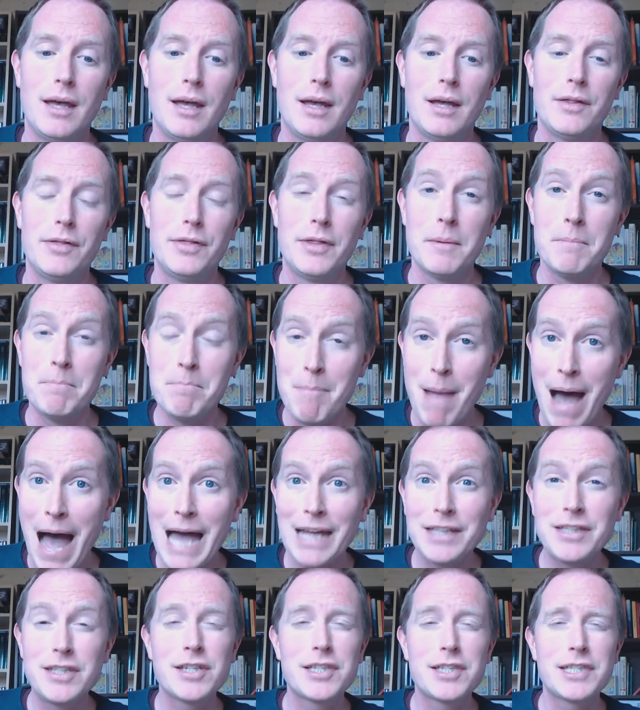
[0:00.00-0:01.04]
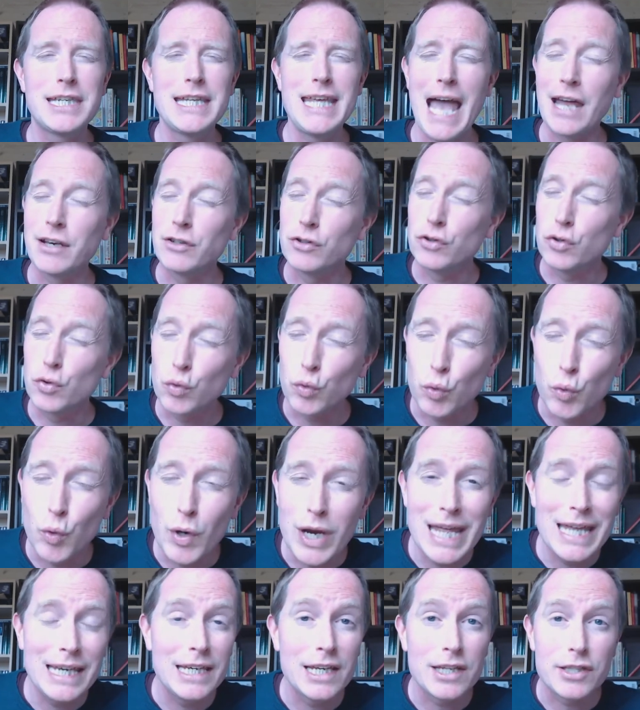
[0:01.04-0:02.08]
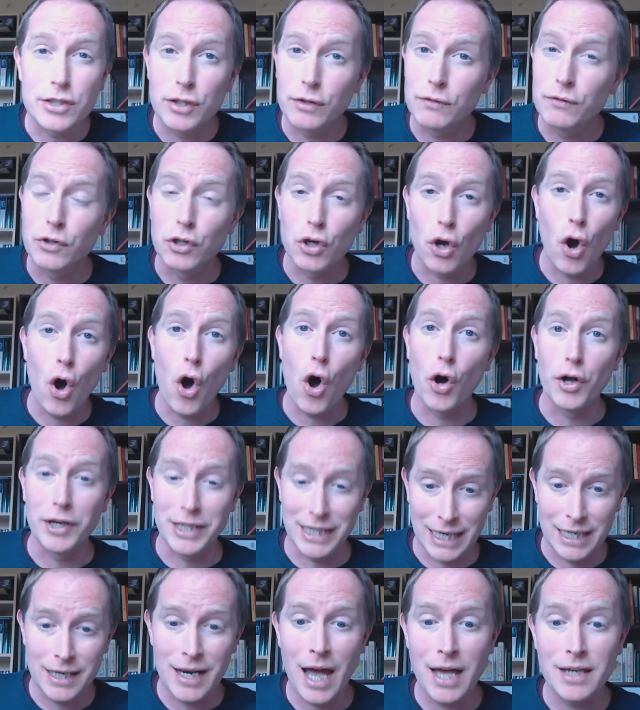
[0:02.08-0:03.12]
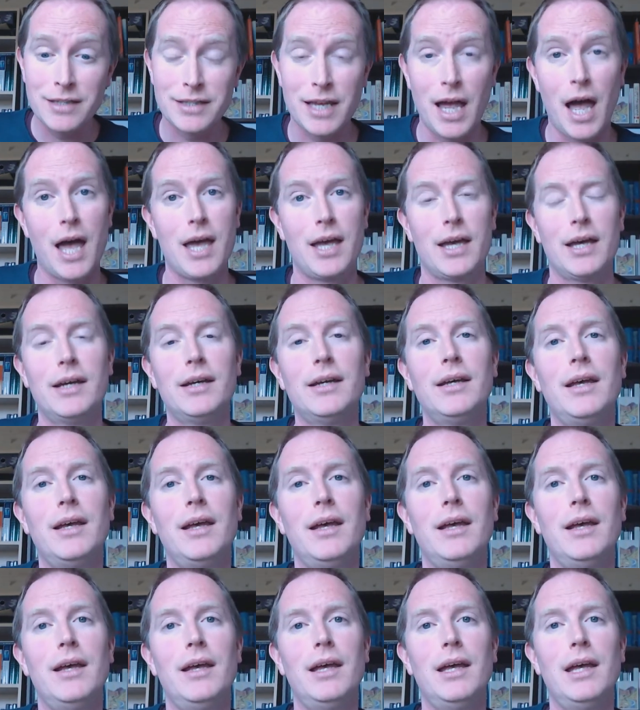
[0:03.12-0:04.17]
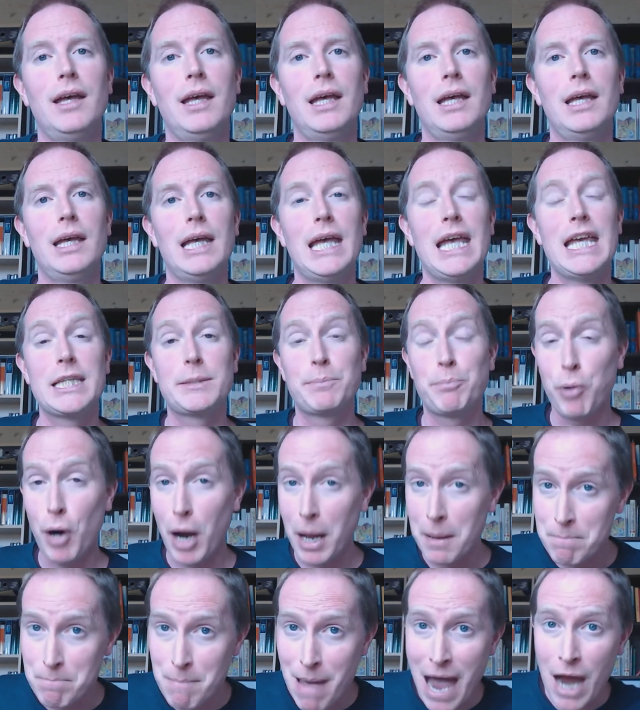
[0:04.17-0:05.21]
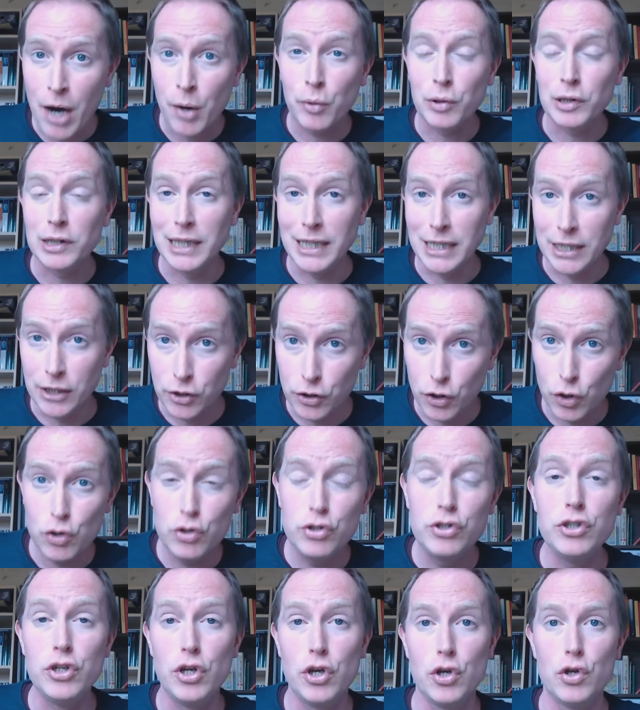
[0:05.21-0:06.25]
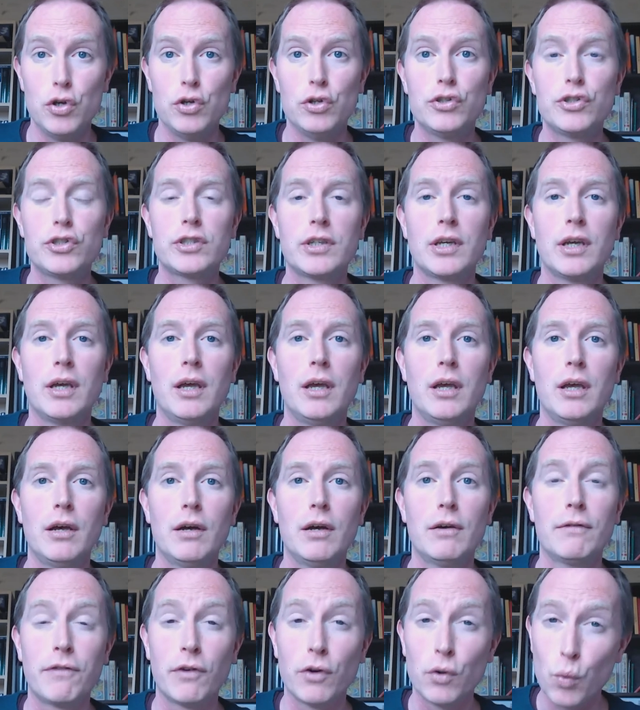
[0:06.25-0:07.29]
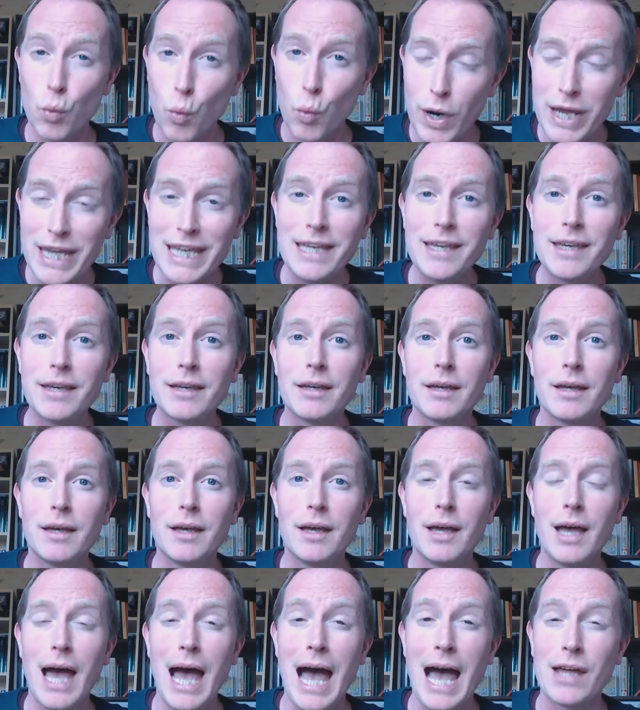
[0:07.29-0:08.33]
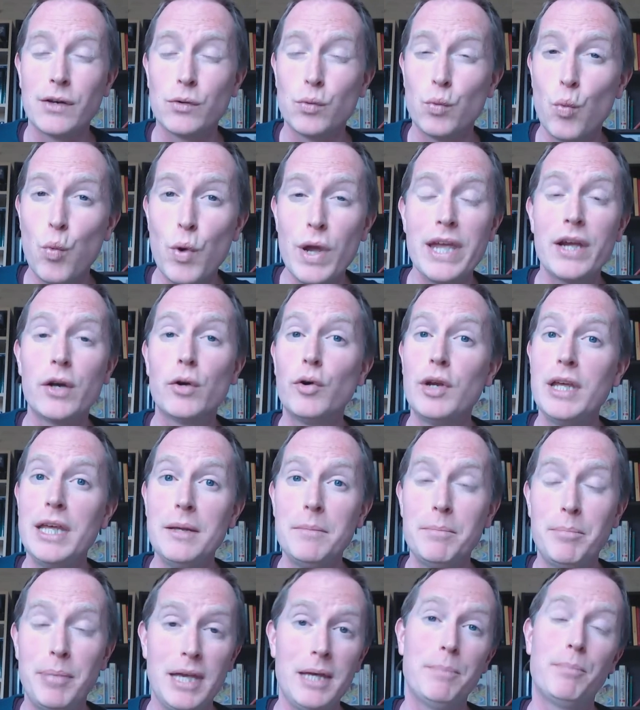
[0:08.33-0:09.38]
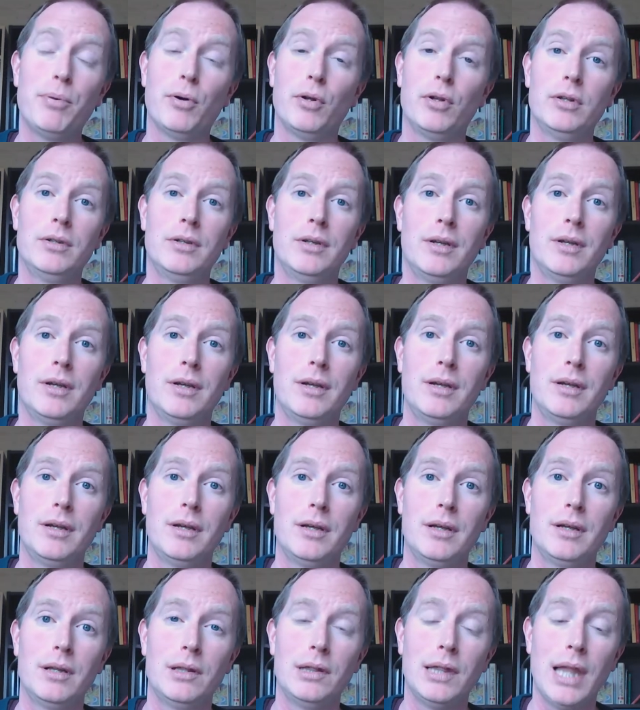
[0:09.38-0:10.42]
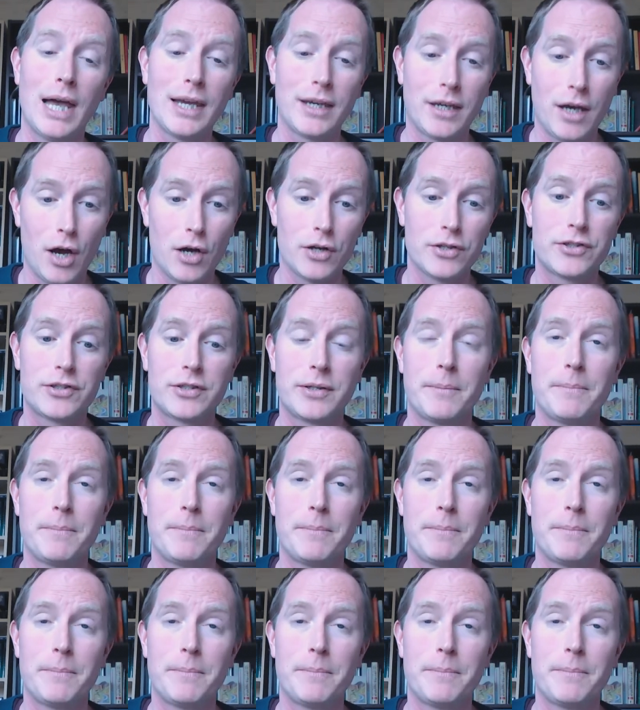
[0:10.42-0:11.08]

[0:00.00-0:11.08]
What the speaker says: The majesty and greatness of God in Isaiah is primarily good news for weak and weary people like us.